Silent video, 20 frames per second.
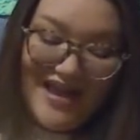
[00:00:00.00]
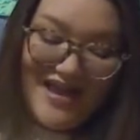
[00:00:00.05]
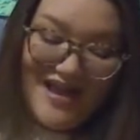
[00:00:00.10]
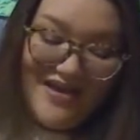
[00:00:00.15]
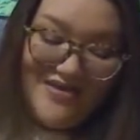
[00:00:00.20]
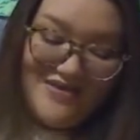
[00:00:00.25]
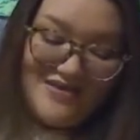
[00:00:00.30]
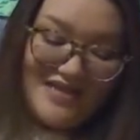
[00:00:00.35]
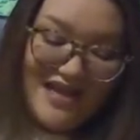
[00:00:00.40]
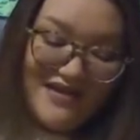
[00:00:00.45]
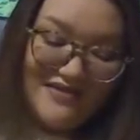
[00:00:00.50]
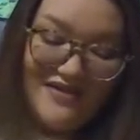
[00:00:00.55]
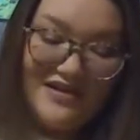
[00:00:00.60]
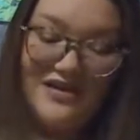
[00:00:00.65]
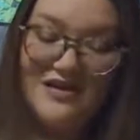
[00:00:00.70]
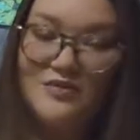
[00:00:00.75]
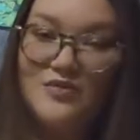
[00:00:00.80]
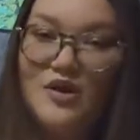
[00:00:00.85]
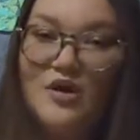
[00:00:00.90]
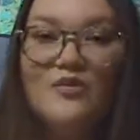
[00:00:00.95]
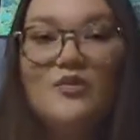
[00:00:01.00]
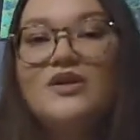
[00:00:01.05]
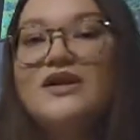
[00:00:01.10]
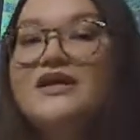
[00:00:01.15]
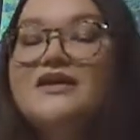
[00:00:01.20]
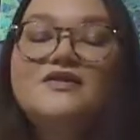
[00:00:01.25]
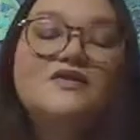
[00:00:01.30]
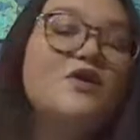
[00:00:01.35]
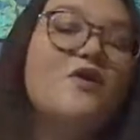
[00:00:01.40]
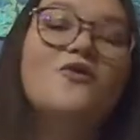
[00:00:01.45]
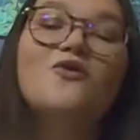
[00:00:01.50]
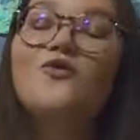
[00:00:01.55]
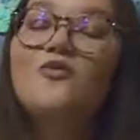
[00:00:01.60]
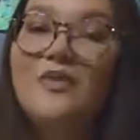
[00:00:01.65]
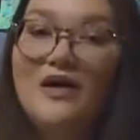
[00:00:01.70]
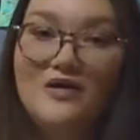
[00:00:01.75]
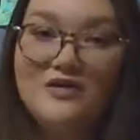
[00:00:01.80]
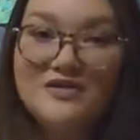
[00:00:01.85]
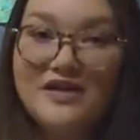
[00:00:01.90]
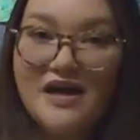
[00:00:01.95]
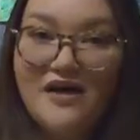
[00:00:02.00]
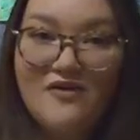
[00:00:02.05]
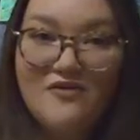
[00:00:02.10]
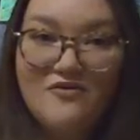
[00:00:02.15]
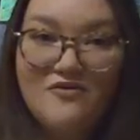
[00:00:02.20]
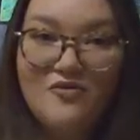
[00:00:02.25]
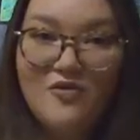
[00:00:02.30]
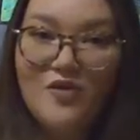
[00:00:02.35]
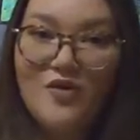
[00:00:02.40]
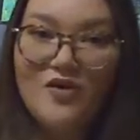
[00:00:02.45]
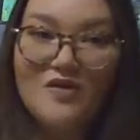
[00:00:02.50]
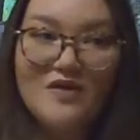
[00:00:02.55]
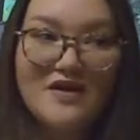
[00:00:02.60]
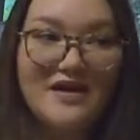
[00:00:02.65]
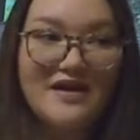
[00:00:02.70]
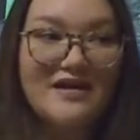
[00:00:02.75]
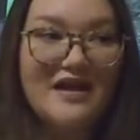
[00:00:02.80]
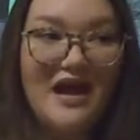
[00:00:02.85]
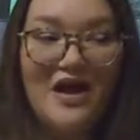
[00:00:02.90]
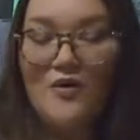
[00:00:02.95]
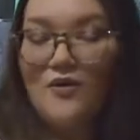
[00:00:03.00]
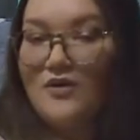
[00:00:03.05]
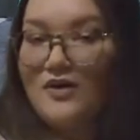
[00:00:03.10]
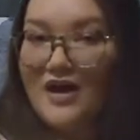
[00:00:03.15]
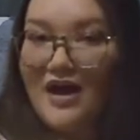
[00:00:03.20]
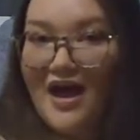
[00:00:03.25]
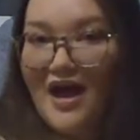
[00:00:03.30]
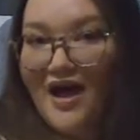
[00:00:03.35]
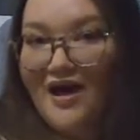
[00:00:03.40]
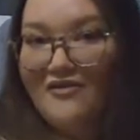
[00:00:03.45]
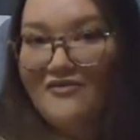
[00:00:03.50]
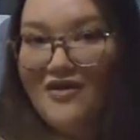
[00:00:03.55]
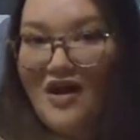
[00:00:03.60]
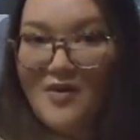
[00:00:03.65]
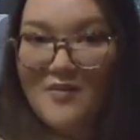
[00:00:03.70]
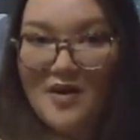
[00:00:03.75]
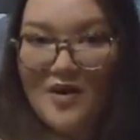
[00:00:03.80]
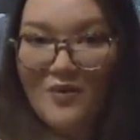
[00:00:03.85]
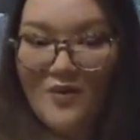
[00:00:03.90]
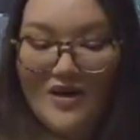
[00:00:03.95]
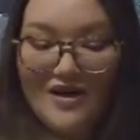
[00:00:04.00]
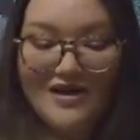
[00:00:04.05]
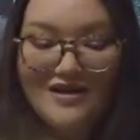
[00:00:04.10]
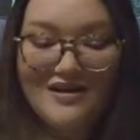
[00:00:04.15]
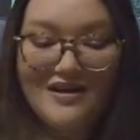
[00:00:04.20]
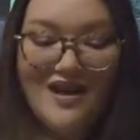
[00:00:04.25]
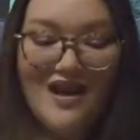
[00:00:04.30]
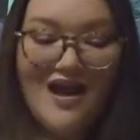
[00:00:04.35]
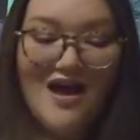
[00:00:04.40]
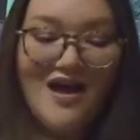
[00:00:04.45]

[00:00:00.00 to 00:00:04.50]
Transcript: I was having a complete and total meltdown for like an hour and a half at my wedding,